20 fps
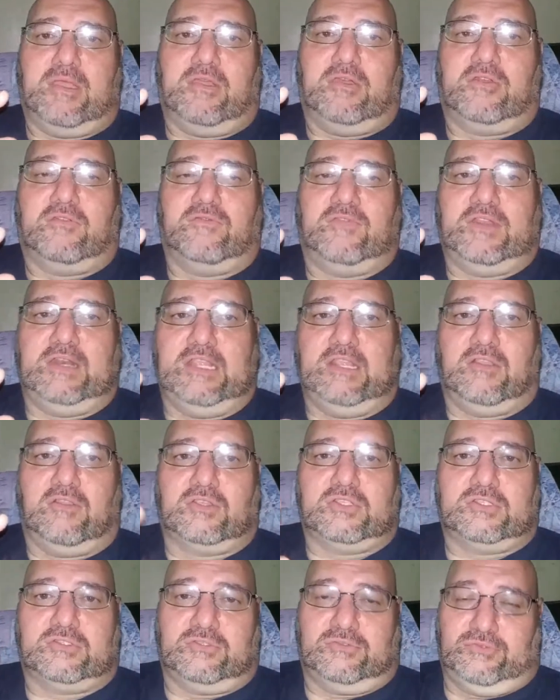other
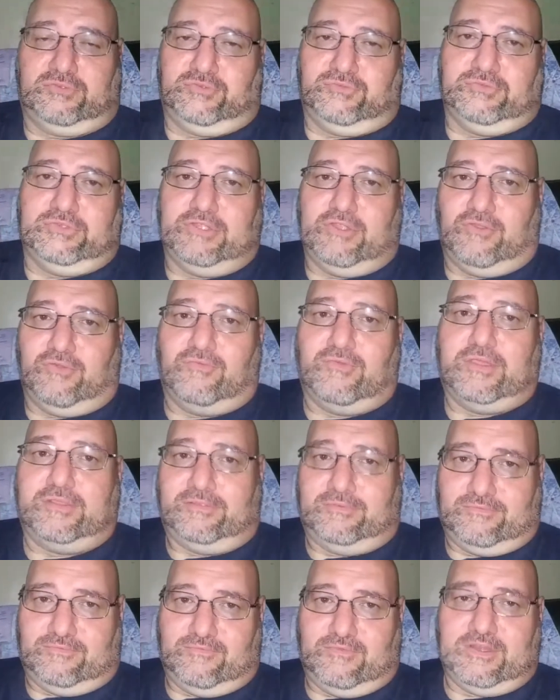videos, you would know what
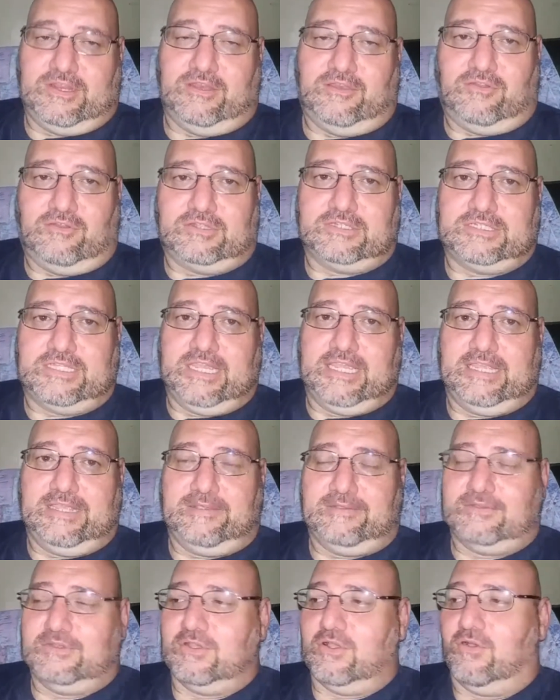it looks like.
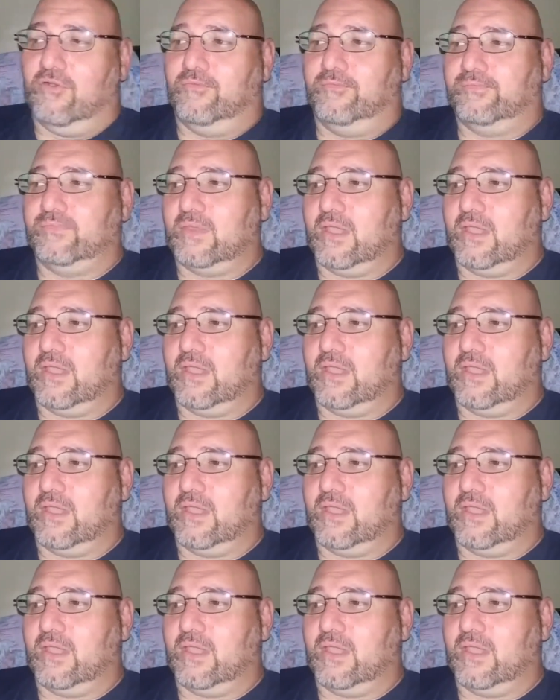So